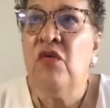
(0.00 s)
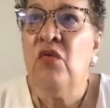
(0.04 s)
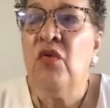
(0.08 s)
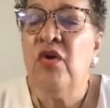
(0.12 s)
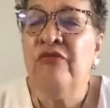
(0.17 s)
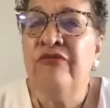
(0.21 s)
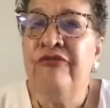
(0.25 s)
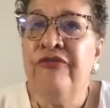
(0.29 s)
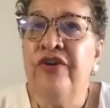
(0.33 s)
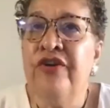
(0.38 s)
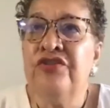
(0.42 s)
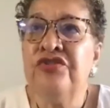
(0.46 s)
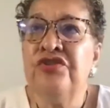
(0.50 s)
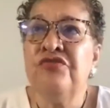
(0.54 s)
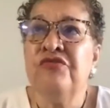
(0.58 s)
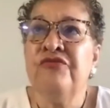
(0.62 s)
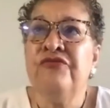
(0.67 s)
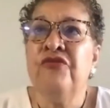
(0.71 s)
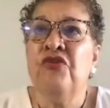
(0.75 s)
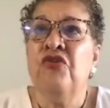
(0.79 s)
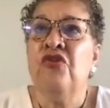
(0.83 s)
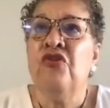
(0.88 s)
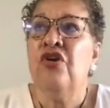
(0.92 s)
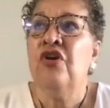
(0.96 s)
well, first of
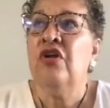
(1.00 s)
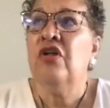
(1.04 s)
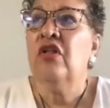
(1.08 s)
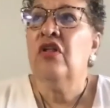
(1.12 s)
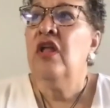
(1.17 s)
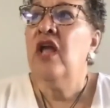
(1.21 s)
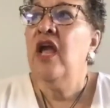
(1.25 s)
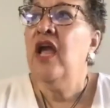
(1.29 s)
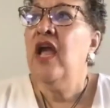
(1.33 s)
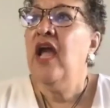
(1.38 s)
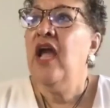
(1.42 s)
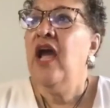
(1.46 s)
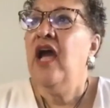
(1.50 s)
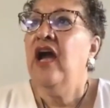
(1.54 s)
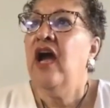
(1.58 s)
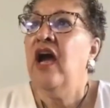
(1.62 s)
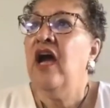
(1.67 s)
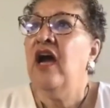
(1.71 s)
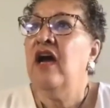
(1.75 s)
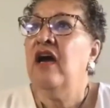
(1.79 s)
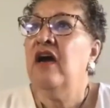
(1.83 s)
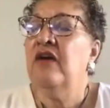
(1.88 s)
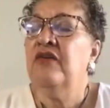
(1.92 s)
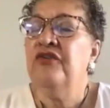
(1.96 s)
all,
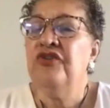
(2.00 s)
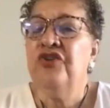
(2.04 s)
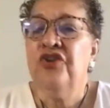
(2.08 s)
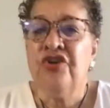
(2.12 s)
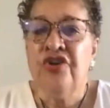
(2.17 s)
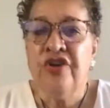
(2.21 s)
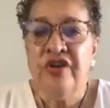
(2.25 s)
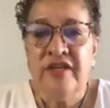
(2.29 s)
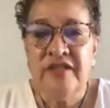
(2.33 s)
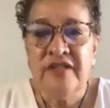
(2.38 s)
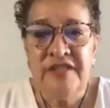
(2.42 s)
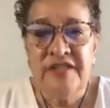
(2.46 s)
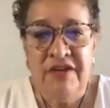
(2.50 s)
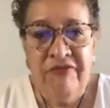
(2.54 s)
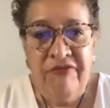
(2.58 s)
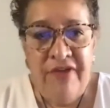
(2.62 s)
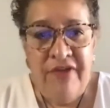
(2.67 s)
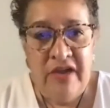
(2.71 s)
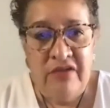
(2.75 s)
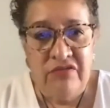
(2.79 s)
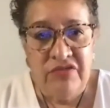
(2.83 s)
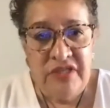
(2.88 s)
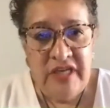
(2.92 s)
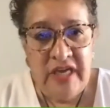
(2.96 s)
you're going to see
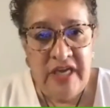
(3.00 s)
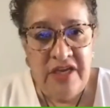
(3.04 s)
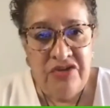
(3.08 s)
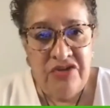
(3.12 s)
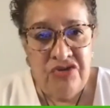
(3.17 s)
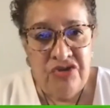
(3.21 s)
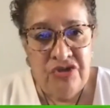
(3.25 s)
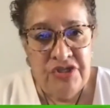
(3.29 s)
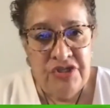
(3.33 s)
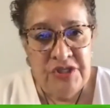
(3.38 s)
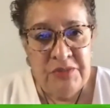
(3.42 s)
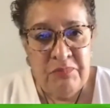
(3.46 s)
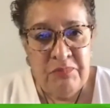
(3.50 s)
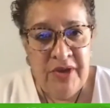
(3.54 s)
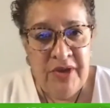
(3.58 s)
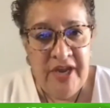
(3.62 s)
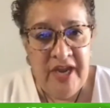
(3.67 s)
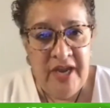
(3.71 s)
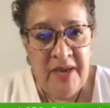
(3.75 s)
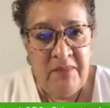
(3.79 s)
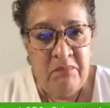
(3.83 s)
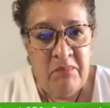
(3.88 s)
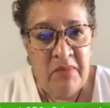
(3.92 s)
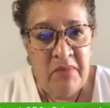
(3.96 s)
foundations
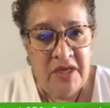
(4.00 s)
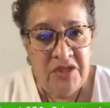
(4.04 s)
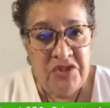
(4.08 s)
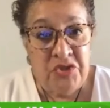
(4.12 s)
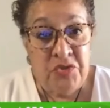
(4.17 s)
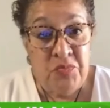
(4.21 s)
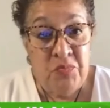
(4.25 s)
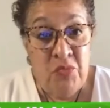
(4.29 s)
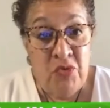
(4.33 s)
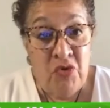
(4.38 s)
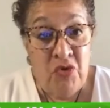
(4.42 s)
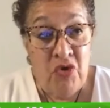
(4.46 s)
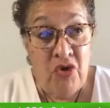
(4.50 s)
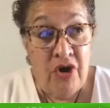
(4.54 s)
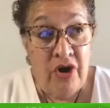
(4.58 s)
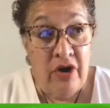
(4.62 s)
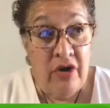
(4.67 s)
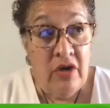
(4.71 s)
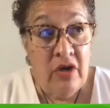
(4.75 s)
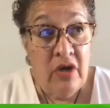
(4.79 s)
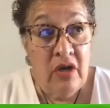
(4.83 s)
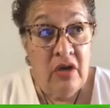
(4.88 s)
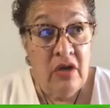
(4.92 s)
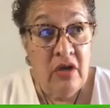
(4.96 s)
being much
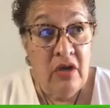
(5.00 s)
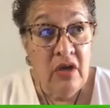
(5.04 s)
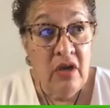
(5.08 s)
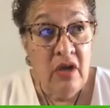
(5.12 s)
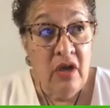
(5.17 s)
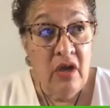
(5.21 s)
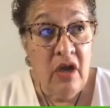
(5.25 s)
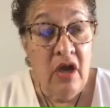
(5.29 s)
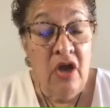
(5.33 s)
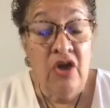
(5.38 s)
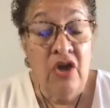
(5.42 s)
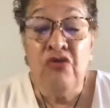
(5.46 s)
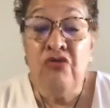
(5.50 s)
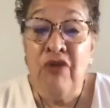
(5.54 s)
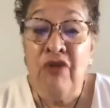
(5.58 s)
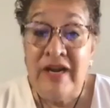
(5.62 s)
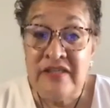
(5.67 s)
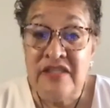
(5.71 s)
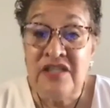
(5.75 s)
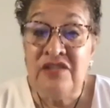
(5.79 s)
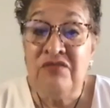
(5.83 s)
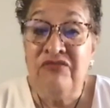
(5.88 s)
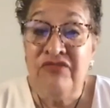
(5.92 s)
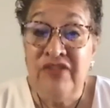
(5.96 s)
more
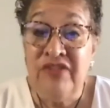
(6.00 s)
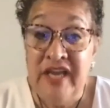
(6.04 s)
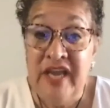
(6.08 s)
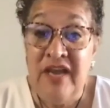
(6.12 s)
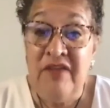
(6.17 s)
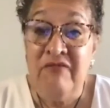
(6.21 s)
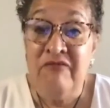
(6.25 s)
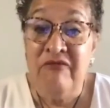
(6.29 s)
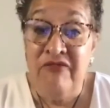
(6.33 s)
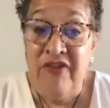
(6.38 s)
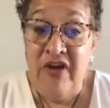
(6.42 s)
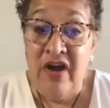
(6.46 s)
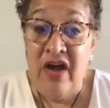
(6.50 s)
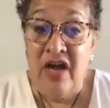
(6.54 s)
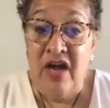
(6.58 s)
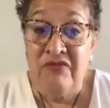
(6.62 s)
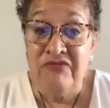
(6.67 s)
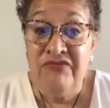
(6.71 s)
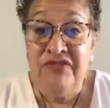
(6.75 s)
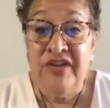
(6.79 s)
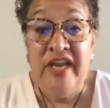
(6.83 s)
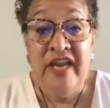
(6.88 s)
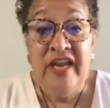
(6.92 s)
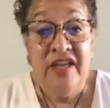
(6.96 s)
aggressively
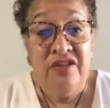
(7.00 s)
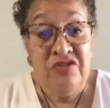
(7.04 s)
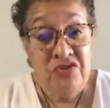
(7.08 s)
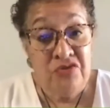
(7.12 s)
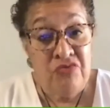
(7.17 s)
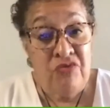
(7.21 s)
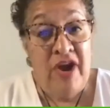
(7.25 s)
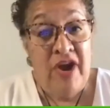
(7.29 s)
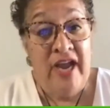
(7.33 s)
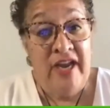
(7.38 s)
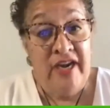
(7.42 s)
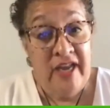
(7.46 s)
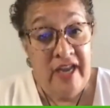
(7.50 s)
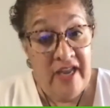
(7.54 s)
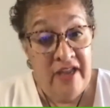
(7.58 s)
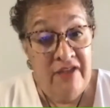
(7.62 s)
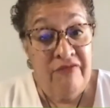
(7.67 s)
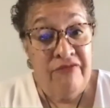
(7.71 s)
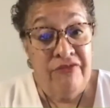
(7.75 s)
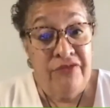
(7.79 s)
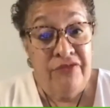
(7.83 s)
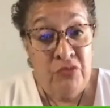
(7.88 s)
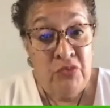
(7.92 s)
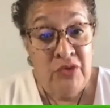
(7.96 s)
involved in trying to
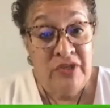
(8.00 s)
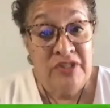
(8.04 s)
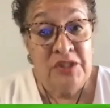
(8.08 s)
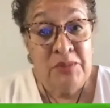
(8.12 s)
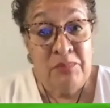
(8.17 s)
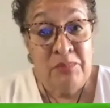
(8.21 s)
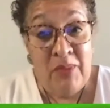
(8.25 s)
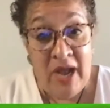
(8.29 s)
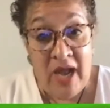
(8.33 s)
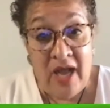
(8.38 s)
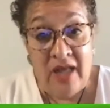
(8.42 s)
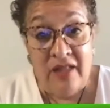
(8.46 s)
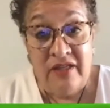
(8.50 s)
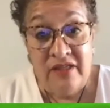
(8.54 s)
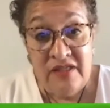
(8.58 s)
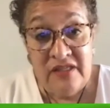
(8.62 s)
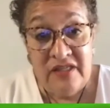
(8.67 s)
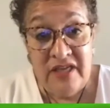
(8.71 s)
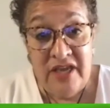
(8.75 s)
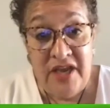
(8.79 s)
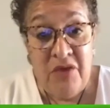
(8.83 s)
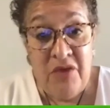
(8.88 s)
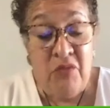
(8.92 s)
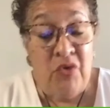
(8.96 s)
influence
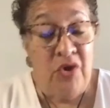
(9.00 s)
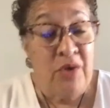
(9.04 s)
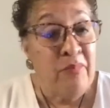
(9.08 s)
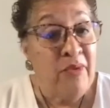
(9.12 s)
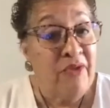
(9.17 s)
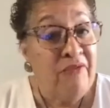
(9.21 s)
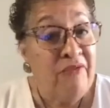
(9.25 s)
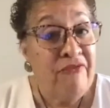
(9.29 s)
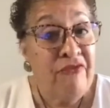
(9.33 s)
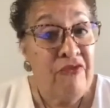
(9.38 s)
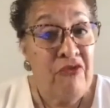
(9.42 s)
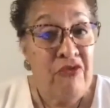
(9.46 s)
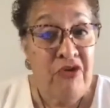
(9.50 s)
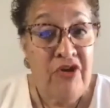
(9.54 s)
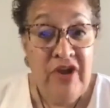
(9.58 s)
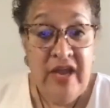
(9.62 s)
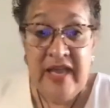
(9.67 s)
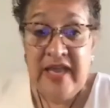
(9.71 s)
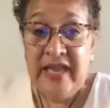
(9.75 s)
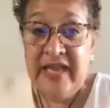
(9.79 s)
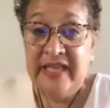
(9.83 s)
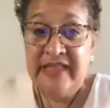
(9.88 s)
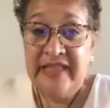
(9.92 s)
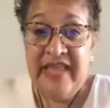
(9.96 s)
policy, where before
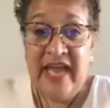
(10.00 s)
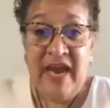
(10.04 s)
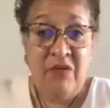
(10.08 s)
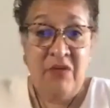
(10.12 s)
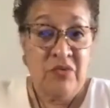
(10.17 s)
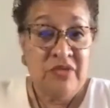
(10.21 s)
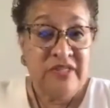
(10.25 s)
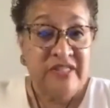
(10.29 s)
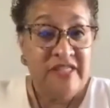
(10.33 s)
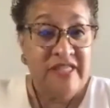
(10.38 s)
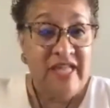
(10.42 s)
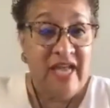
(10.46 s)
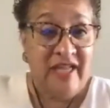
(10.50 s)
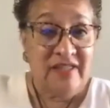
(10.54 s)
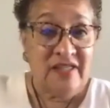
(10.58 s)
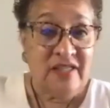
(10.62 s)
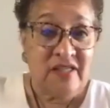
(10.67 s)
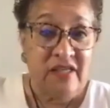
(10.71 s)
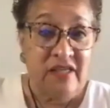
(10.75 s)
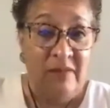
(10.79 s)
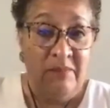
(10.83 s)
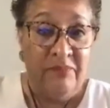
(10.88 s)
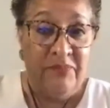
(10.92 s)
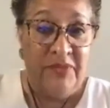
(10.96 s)
that was not
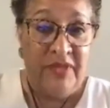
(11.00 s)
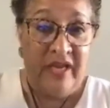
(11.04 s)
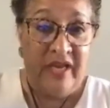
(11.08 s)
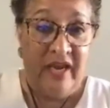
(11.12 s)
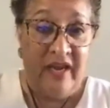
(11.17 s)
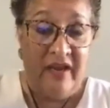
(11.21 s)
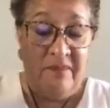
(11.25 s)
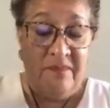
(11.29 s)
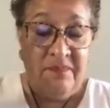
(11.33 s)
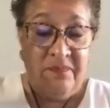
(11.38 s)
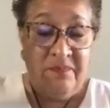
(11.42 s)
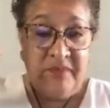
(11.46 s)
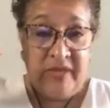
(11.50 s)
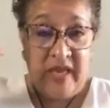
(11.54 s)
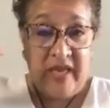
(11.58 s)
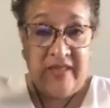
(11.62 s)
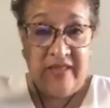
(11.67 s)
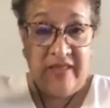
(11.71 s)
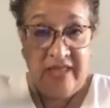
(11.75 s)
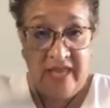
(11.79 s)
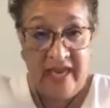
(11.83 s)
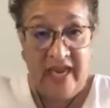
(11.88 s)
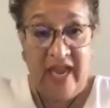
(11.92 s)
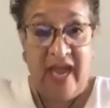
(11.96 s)
something
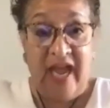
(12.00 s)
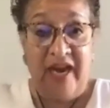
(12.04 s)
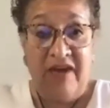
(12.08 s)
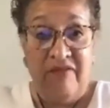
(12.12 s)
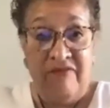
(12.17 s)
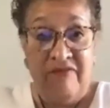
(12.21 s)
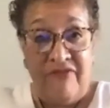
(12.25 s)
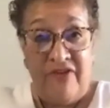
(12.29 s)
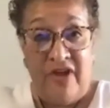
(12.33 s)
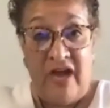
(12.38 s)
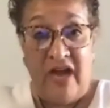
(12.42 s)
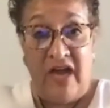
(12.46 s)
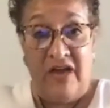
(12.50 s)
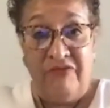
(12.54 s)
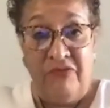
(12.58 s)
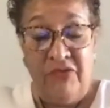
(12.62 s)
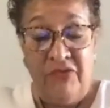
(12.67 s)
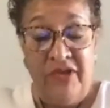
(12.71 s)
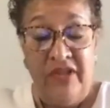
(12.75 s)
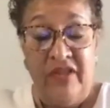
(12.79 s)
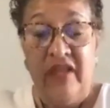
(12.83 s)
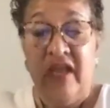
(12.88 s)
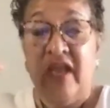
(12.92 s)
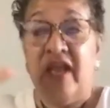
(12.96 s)
they got involved
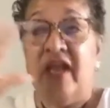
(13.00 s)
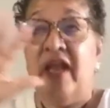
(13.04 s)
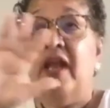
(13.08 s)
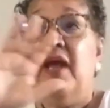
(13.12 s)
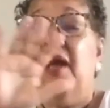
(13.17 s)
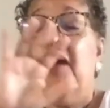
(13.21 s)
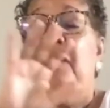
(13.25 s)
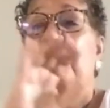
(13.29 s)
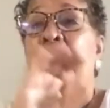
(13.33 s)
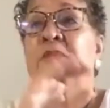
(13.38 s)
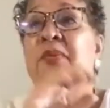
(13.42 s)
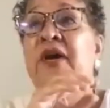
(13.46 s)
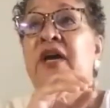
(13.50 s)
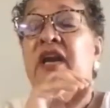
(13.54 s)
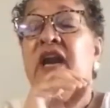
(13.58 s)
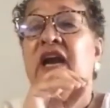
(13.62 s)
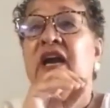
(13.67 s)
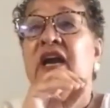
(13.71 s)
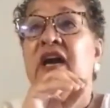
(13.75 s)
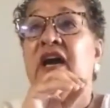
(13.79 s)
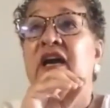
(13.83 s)
with. But